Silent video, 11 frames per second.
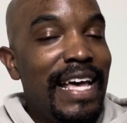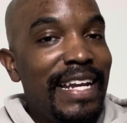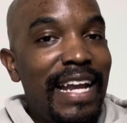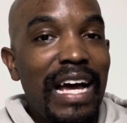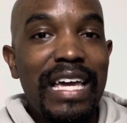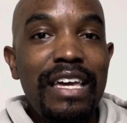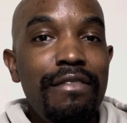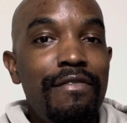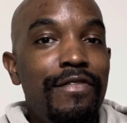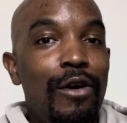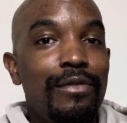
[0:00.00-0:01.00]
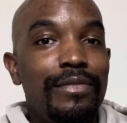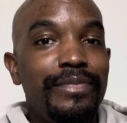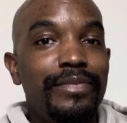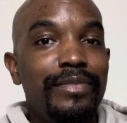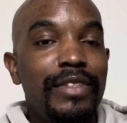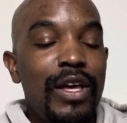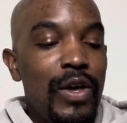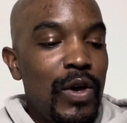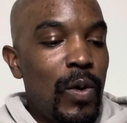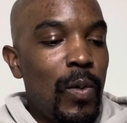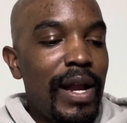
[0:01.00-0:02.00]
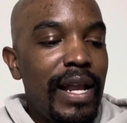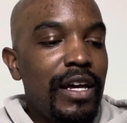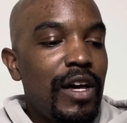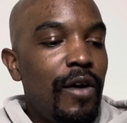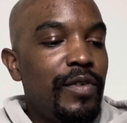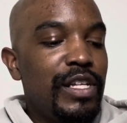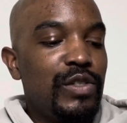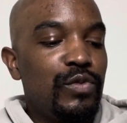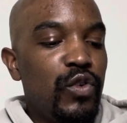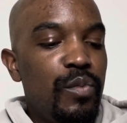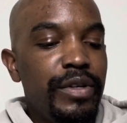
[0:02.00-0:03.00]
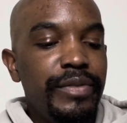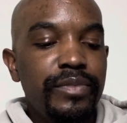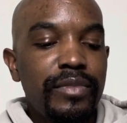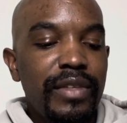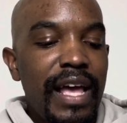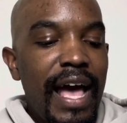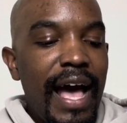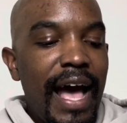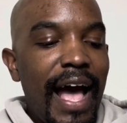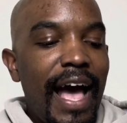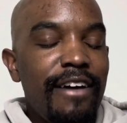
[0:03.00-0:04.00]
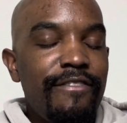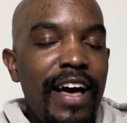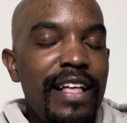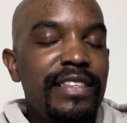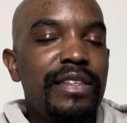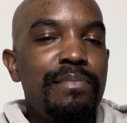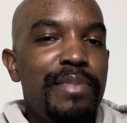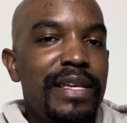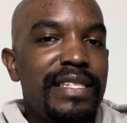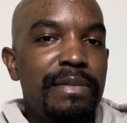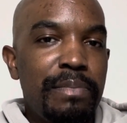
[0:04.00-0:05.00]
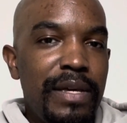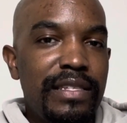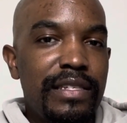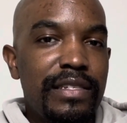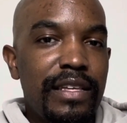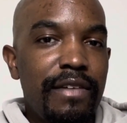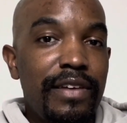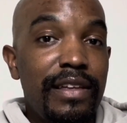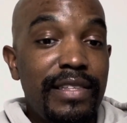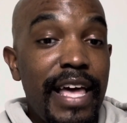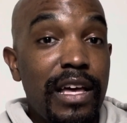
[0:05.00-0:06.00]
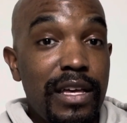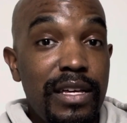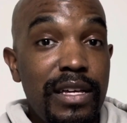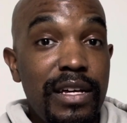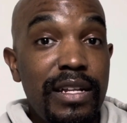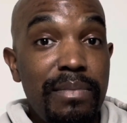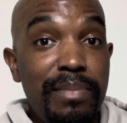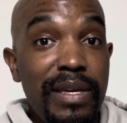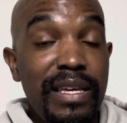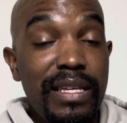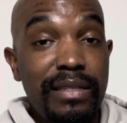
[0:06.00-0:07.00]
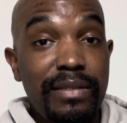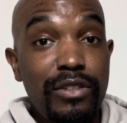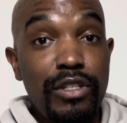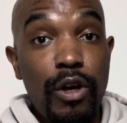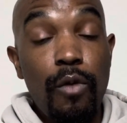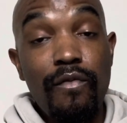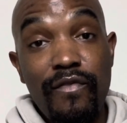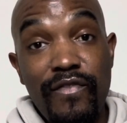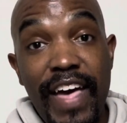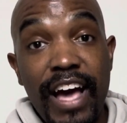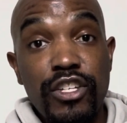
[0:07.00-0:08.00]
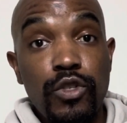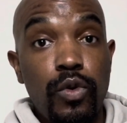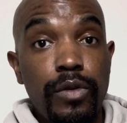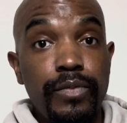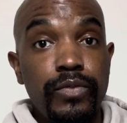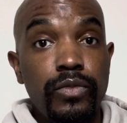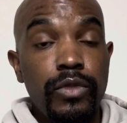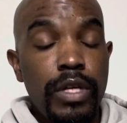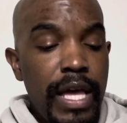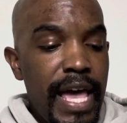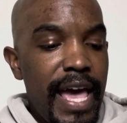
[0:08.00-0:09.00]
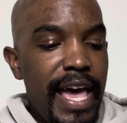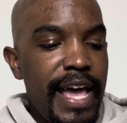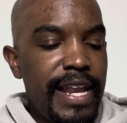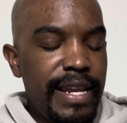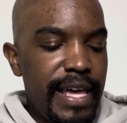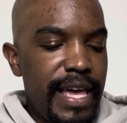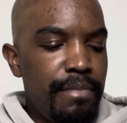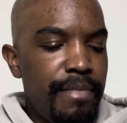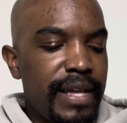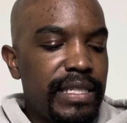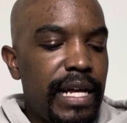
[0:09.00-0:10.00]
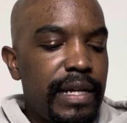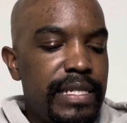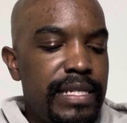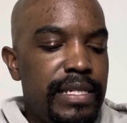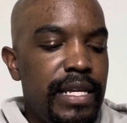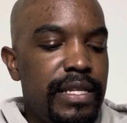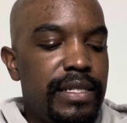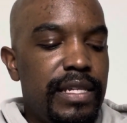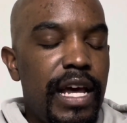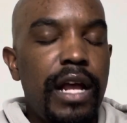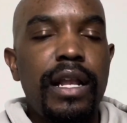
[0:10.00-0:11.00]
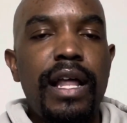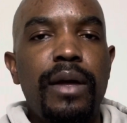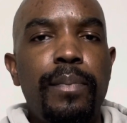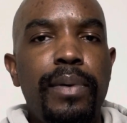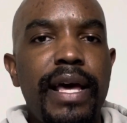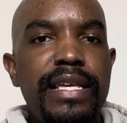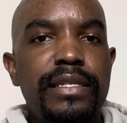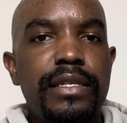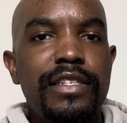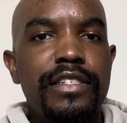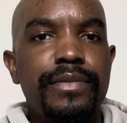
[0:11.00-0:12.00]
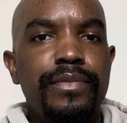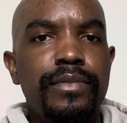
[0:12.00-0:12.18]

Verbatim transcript: Now, kinfolk, when I look over this rumor, I find some bits and pieces of it that could be, you know, factual. And it makes a lot of sense in a lot of places.